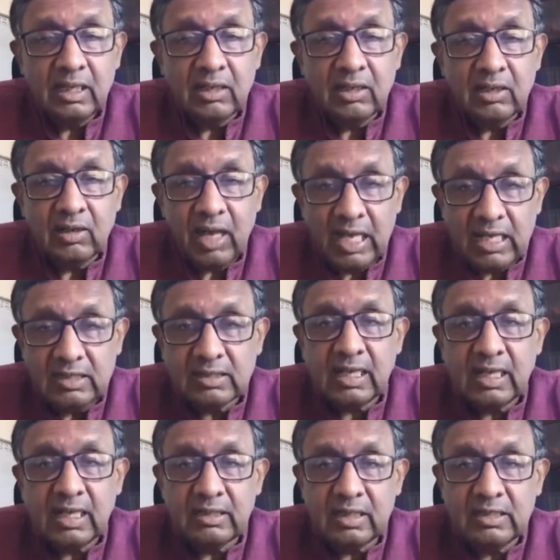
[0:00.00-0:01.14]
race
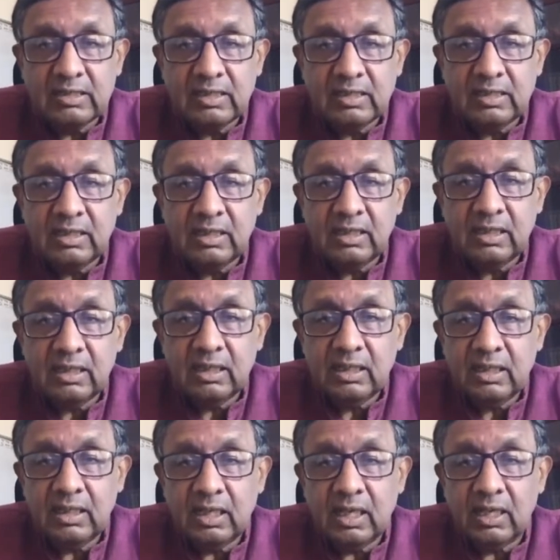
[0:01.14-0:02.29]
and ethnicity,
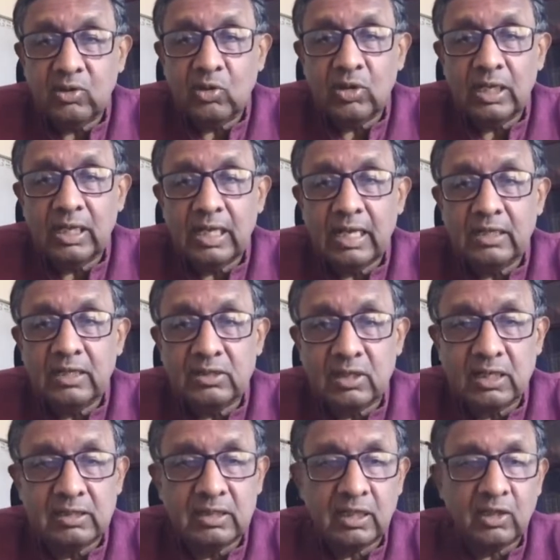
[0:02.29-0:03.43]
and holy land is
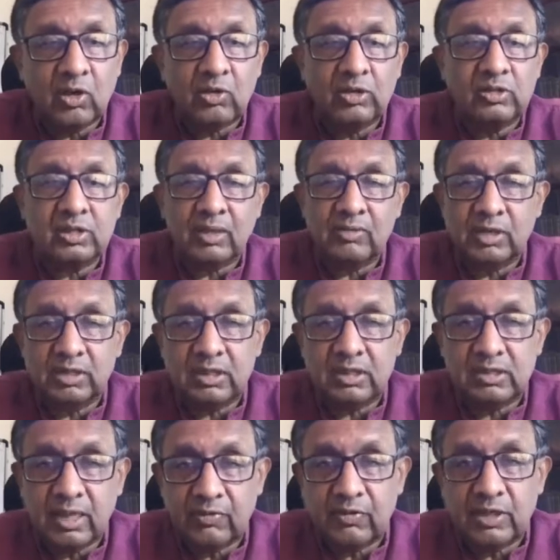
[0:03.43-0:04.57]
religion, according to
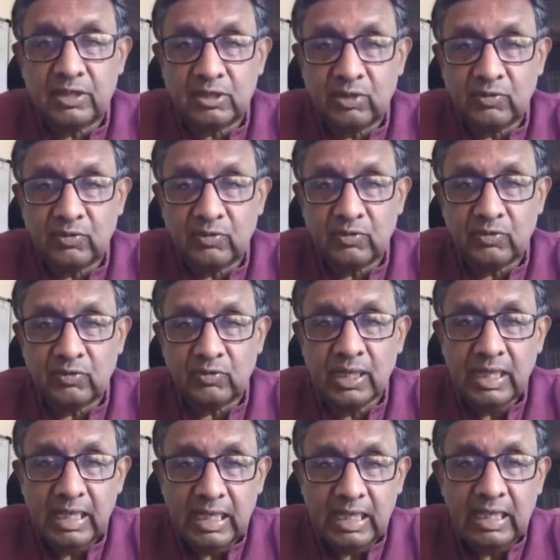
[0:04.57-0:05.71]
Savarkar's definition of Hindutva.
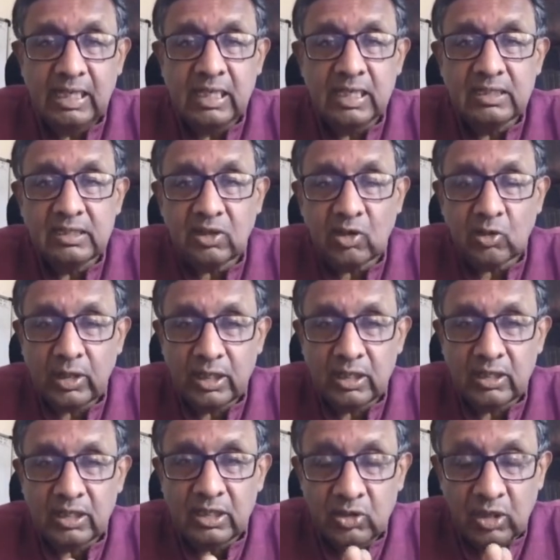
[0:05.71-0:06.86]
Indians or
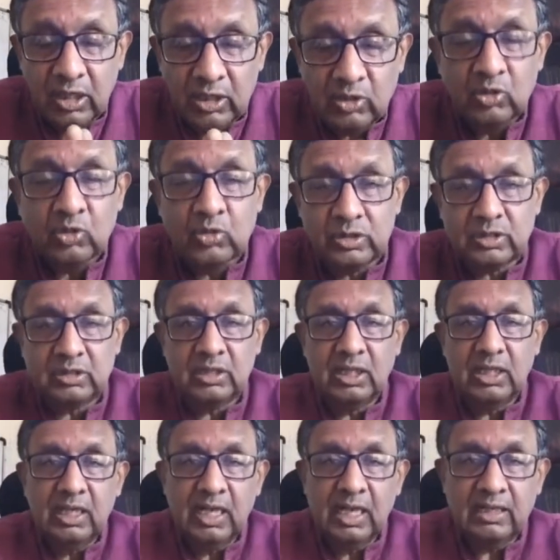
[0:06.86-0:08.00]
Hindus,
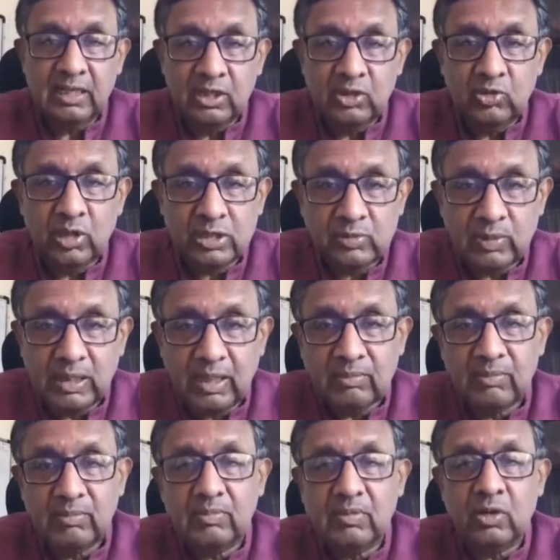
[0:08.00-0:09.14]
and Hindu has
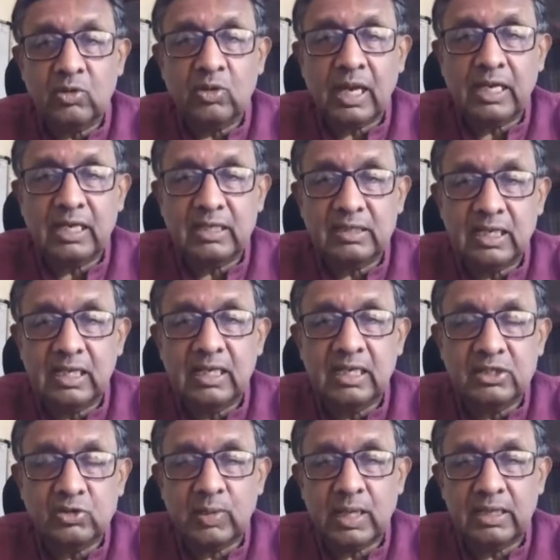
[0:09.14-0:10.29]
become now read as
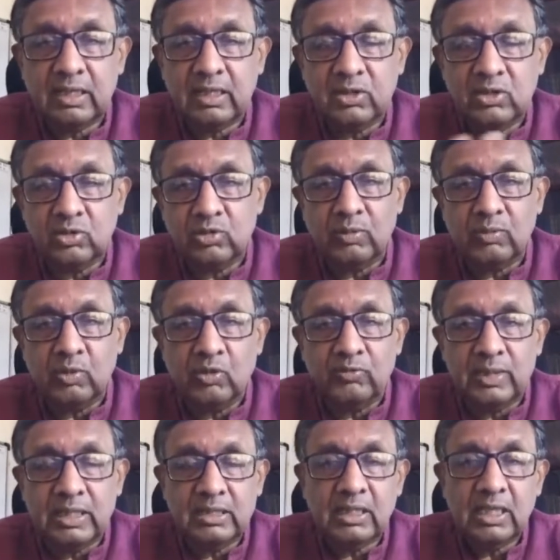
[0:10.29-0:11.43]
Indians by the Hindutva
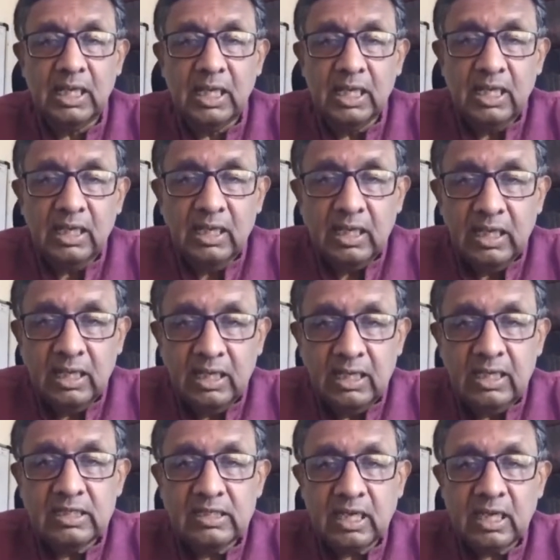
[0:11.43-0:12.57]
movement.
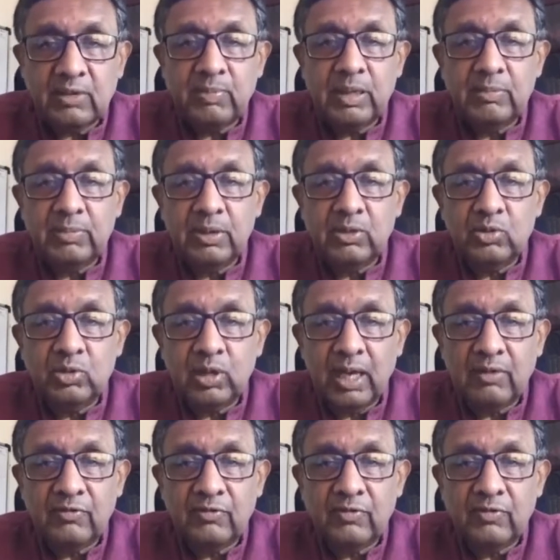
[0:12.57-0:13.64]
Indians are people who have